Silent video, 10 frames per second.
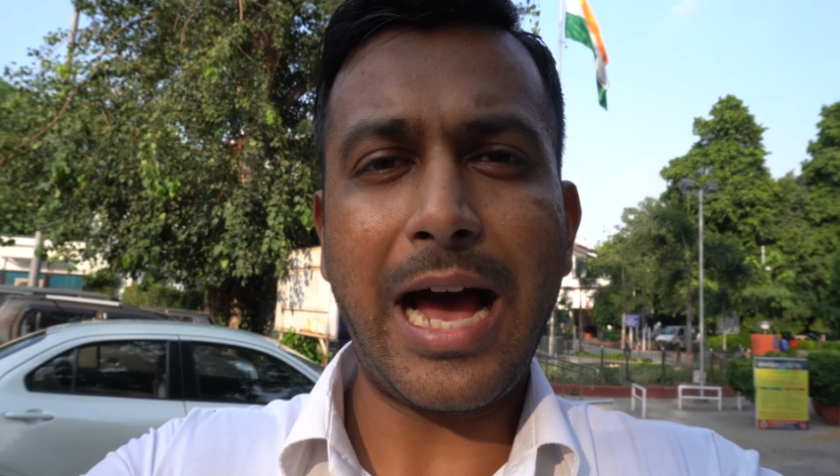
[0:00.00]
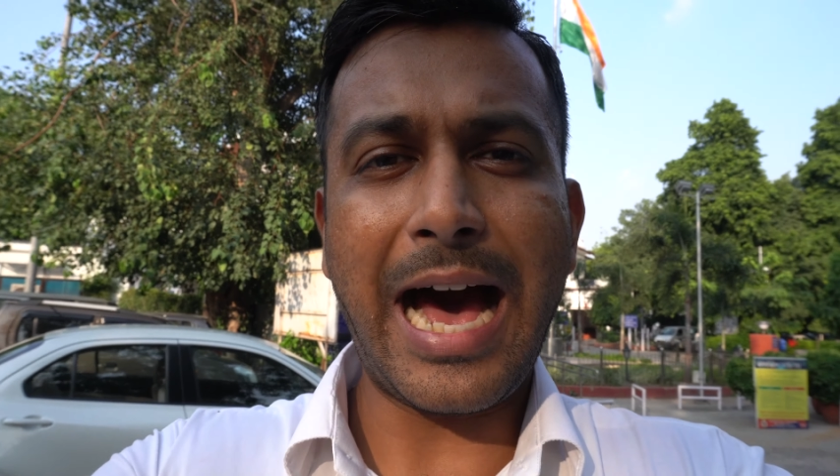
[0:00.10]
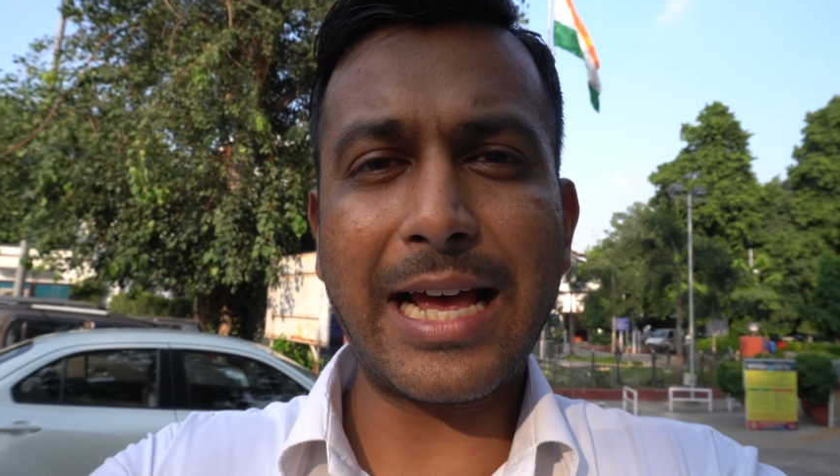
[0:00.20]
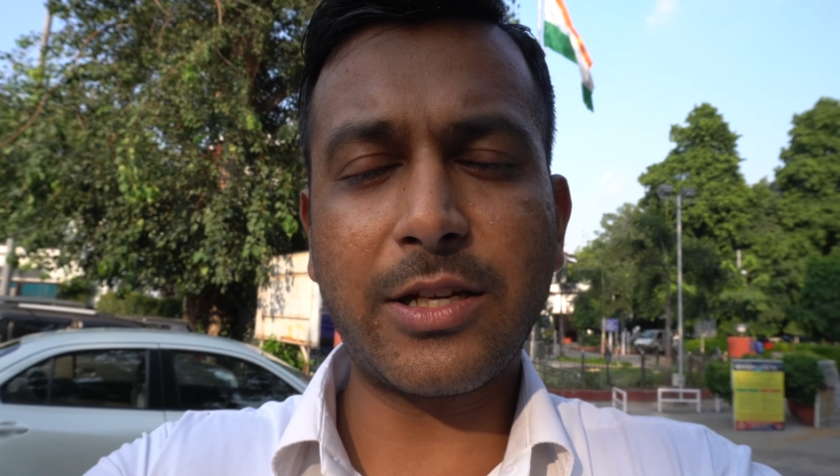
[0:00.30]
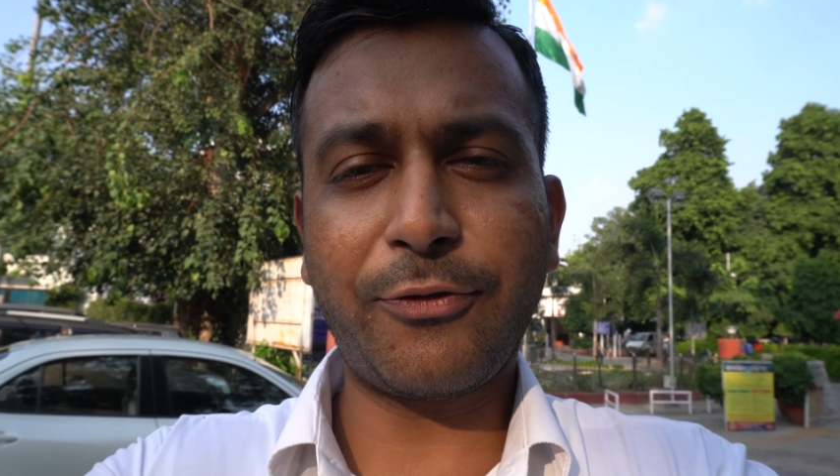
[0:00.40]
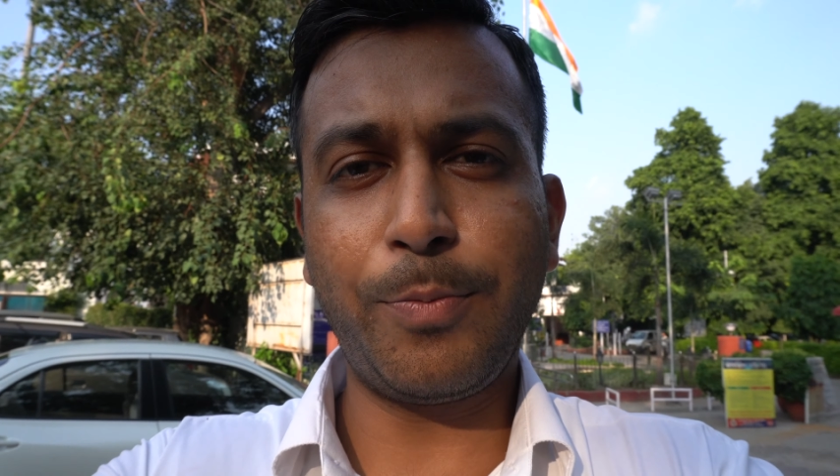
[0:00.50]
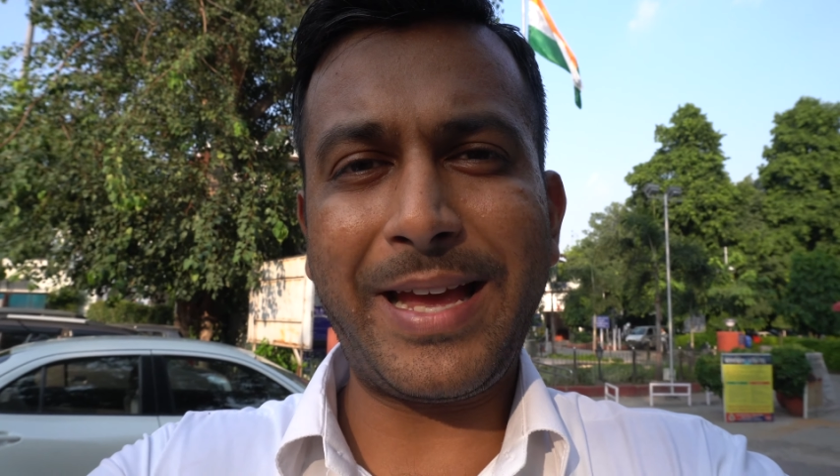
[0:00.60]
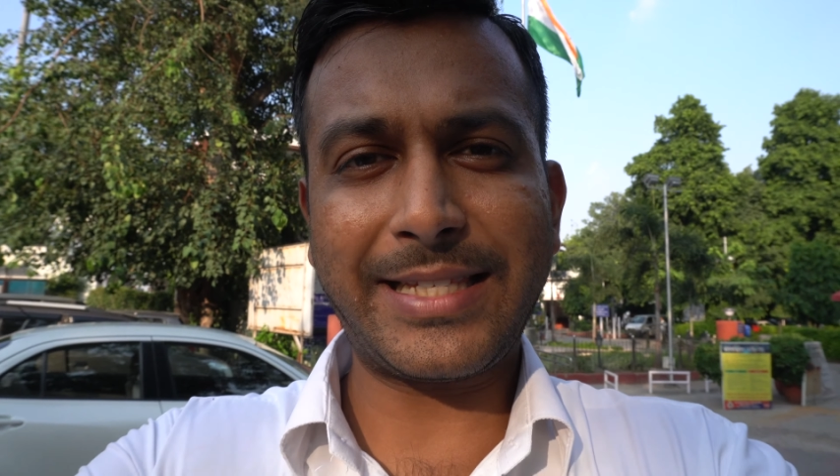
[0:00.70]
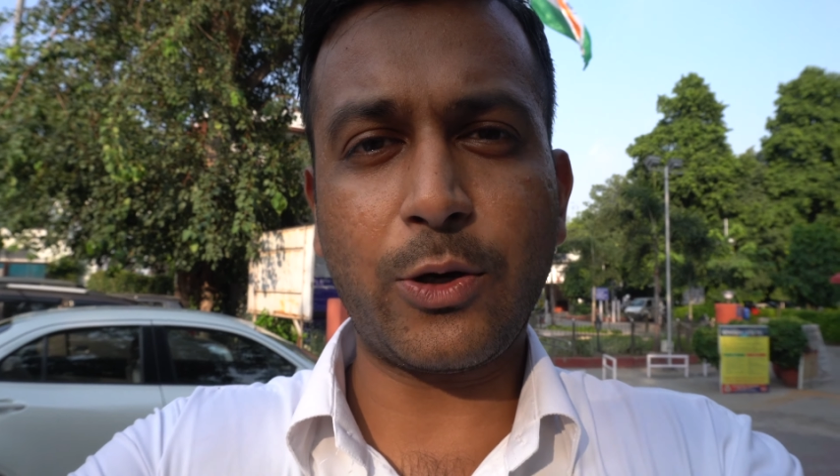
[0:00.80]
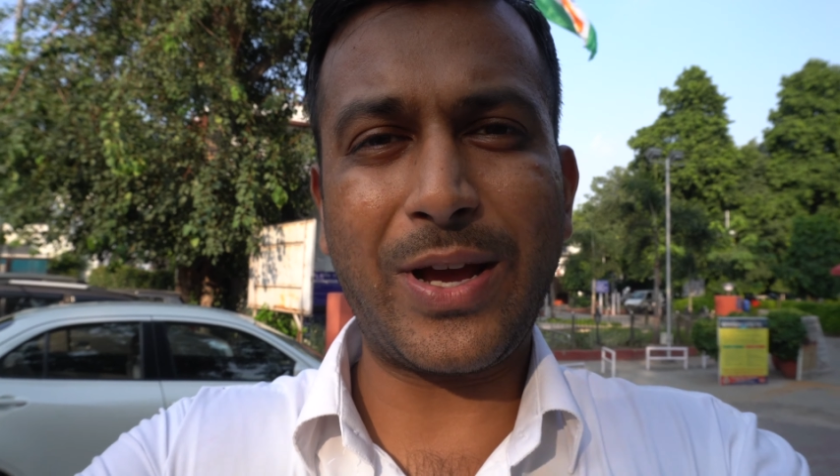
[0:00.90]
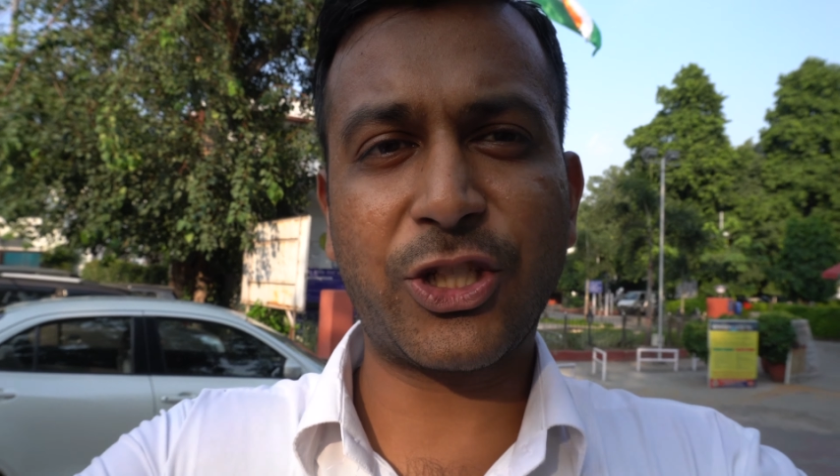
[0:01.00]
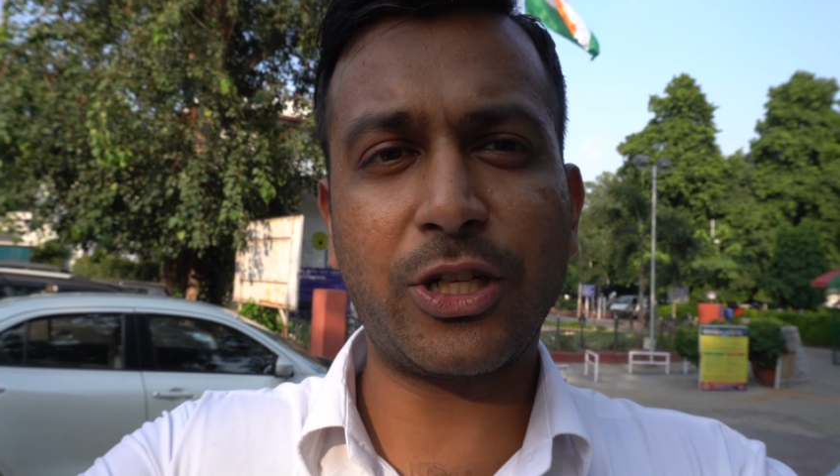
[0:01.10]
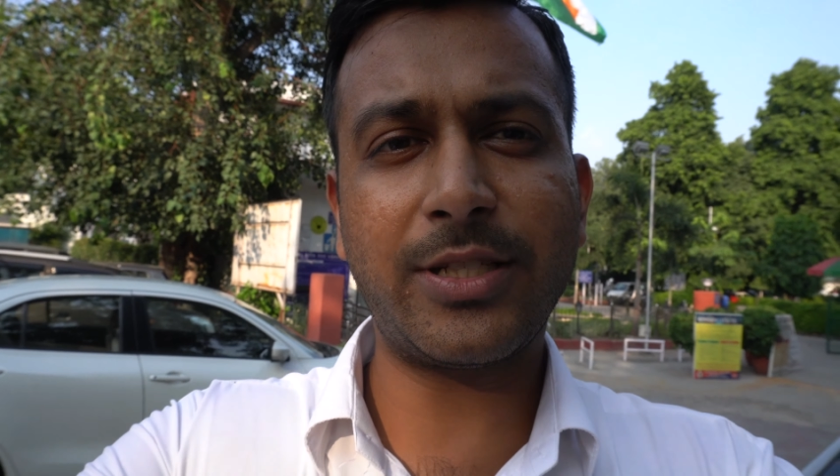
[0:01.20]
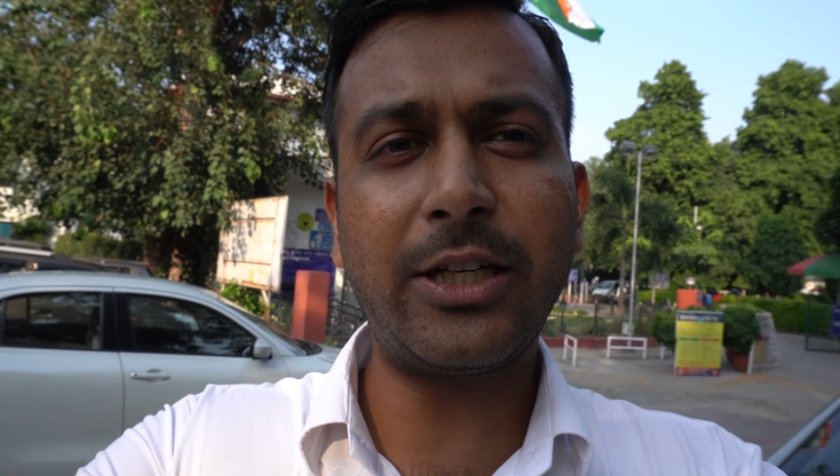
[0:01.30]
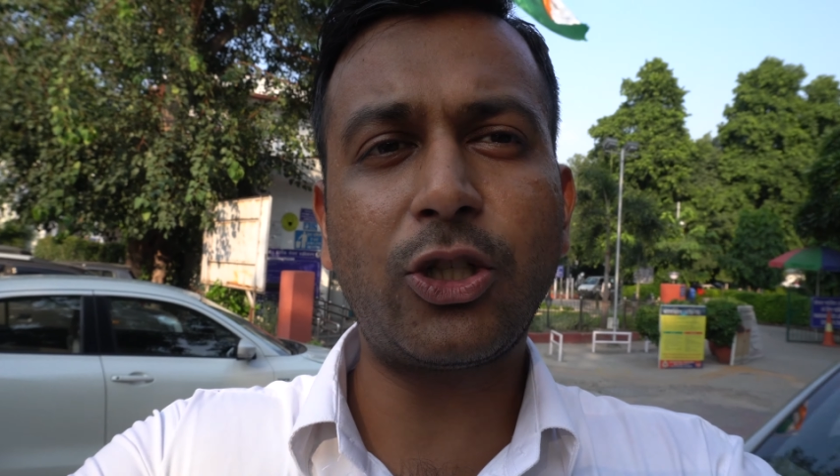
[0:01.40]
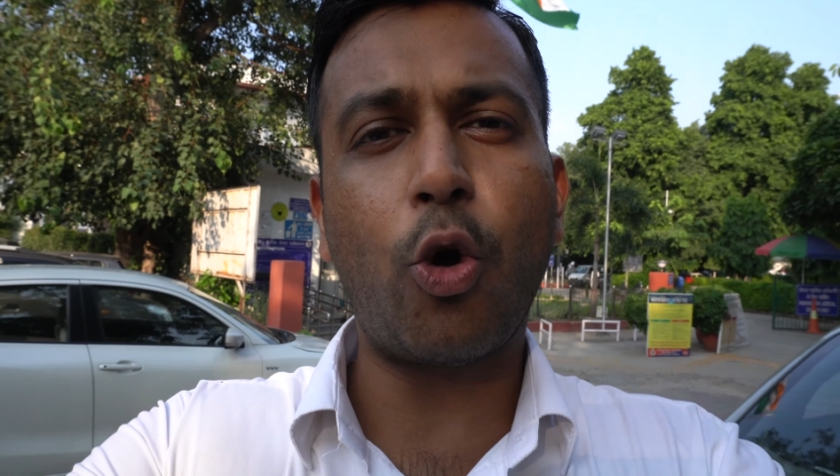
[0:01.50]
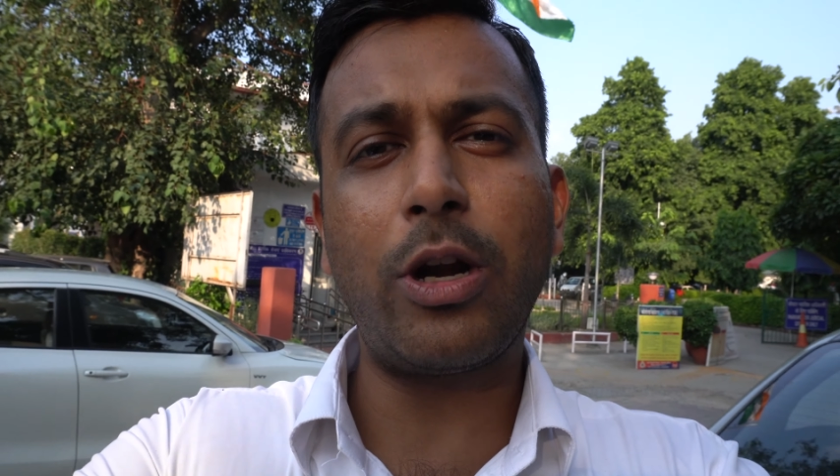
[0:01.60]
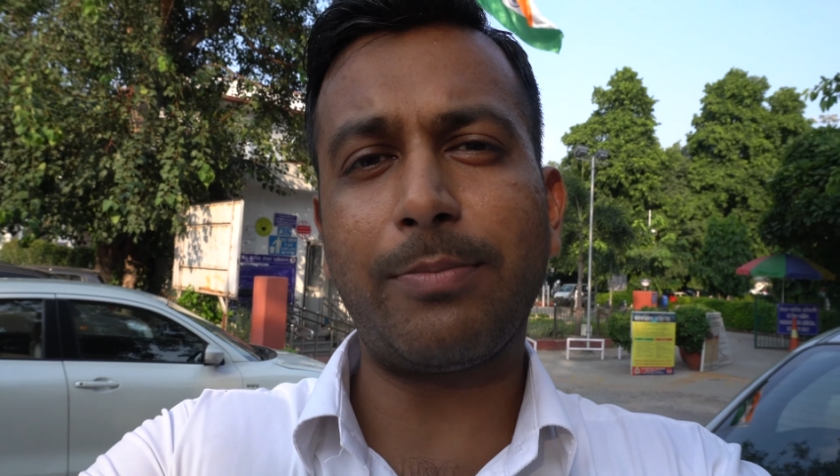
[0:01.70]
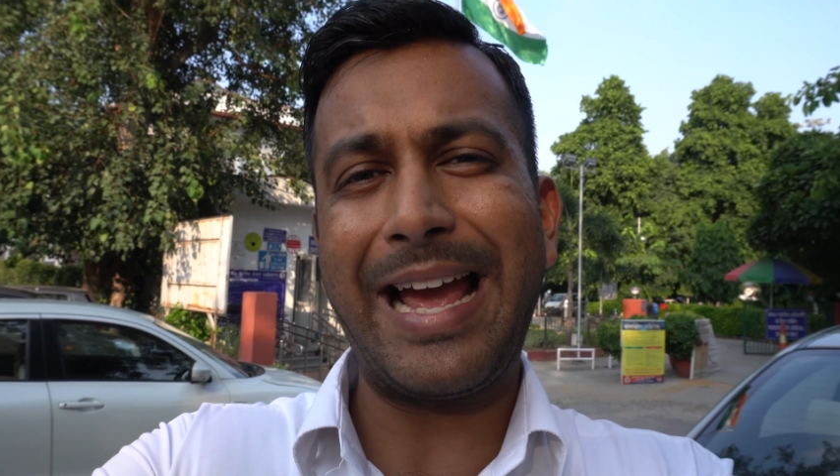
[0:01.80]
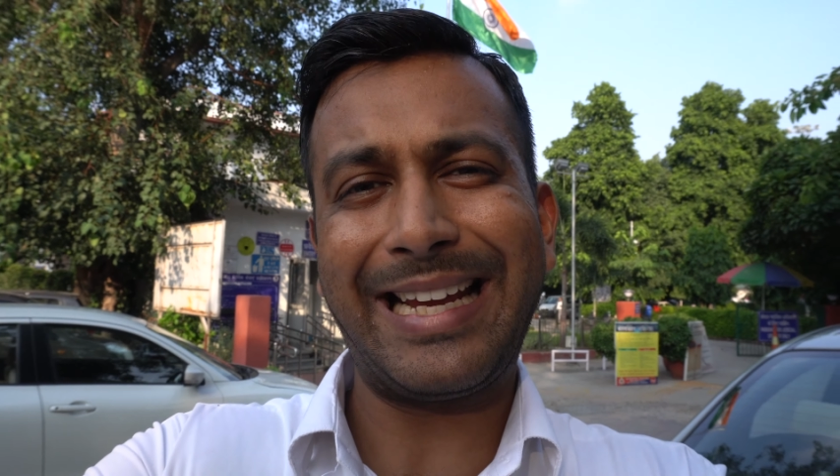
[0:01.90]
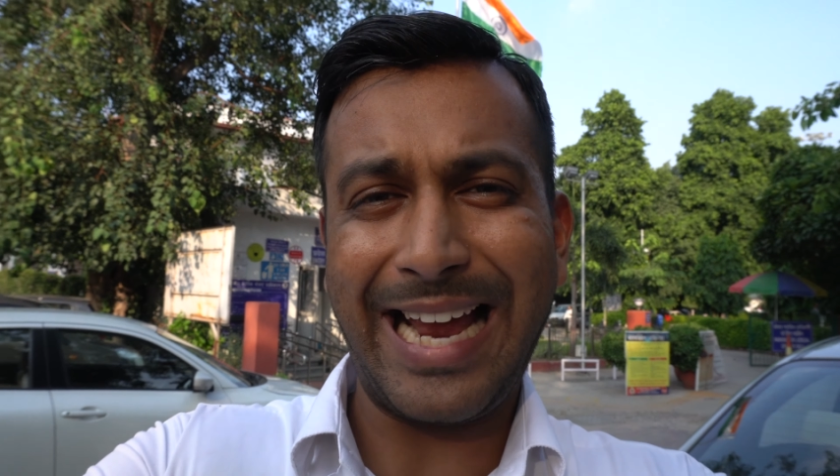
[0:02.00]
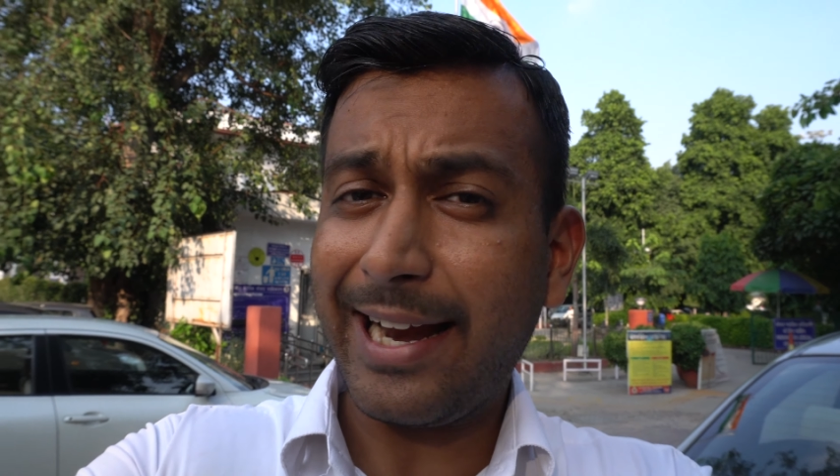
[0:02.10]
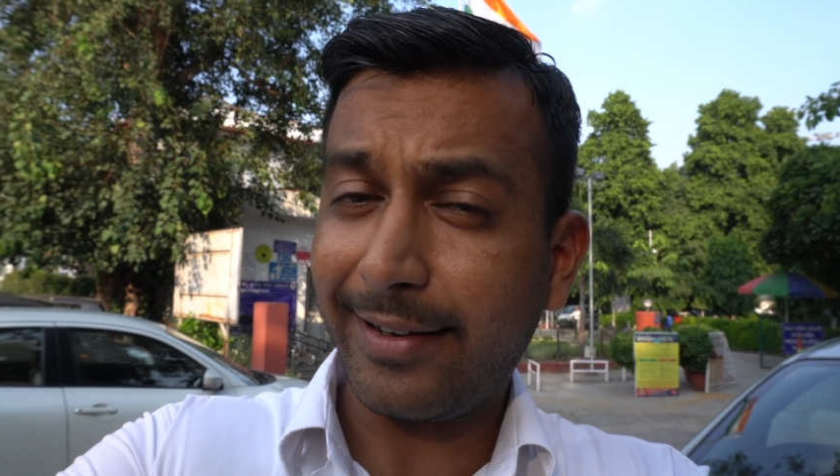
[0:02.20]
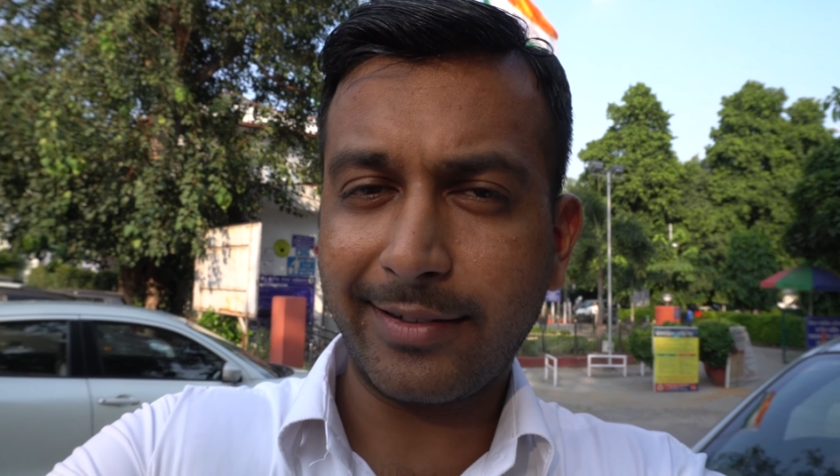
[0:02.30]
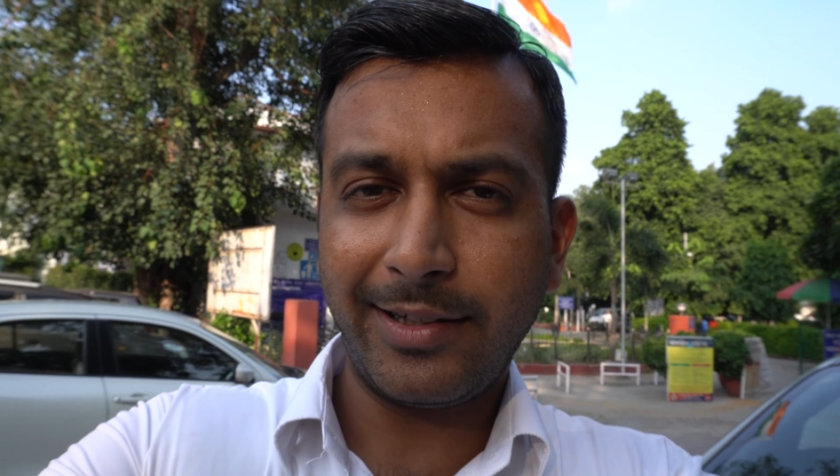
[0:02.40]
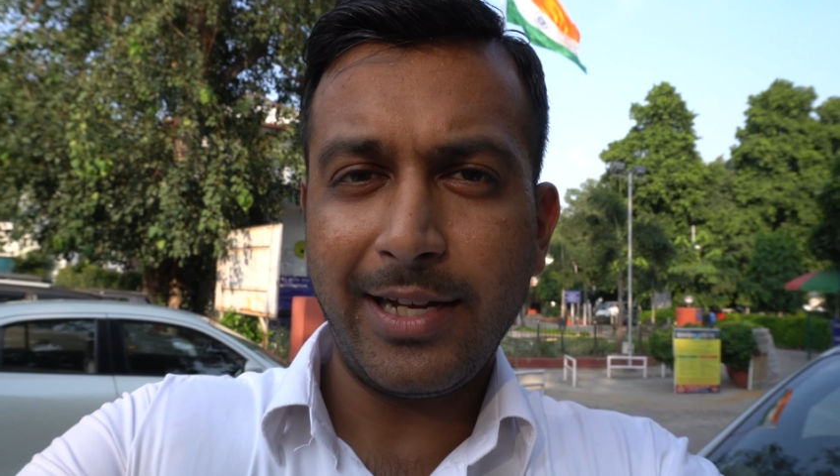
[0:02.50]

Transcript: asked a few basic questions and told my client